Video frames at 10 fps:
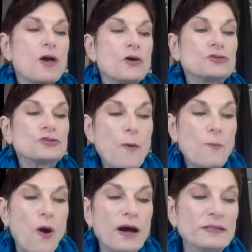
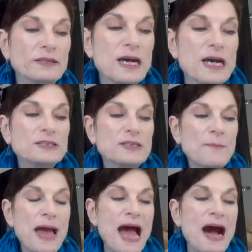someone
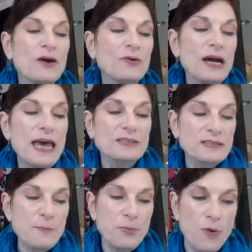somehow at
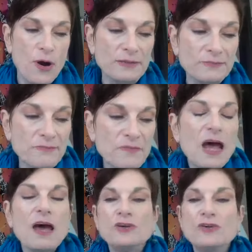some point
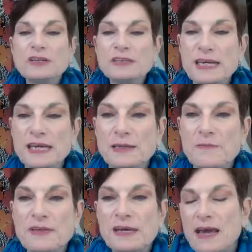you're going to say
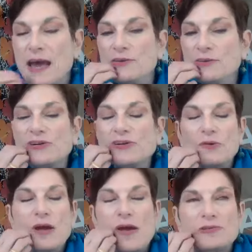something, and you're going
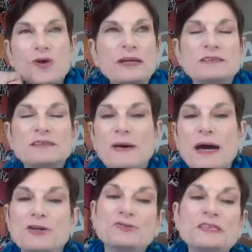to talk to
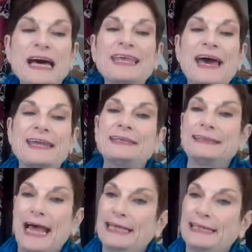somebody who's not that
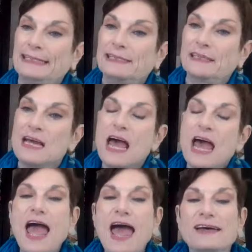enlightened
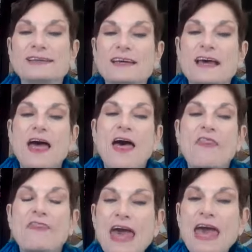and
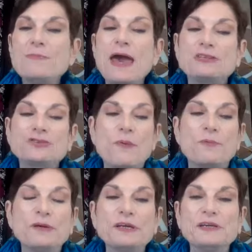mm-hmm. they may
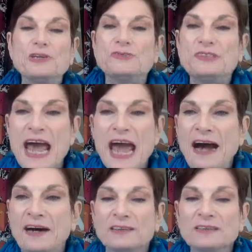start putting you
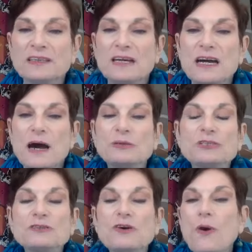down
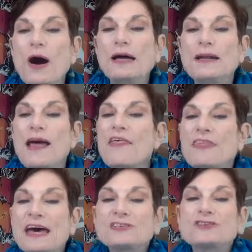but you know what
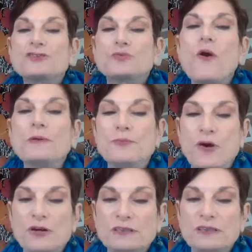that's just one
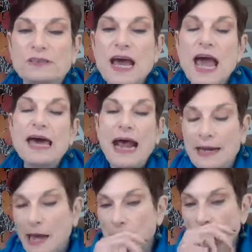person and,
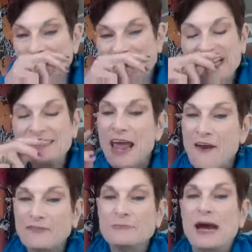and right. i want to say to
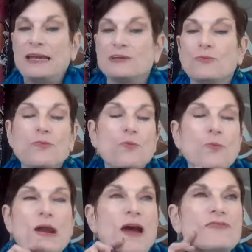everybody
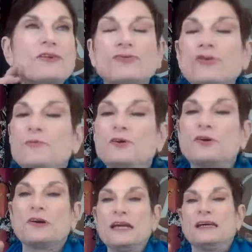whatever group
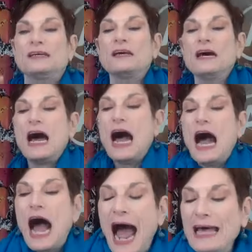you're in
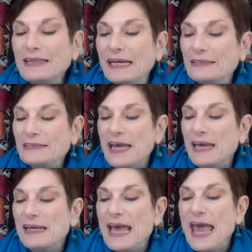i like to
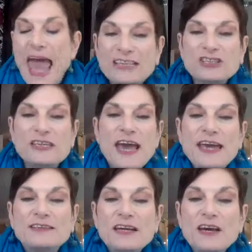say
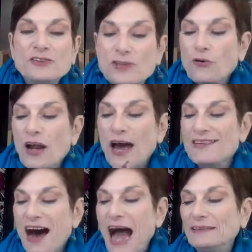educate don't
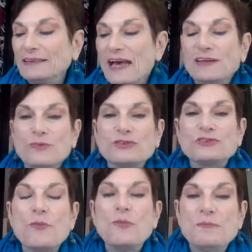annihilate when
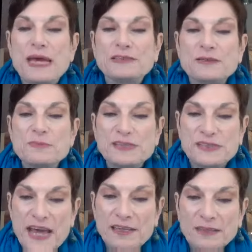someone makes a
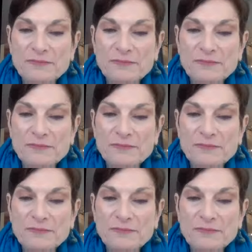mistake